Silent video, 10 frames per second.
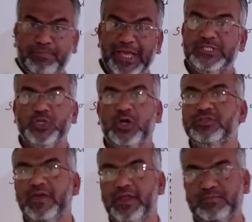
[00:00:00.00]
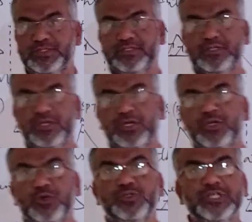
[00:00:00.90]
based on theorems.
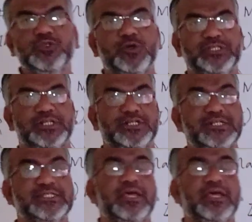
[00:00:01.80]
Using those results,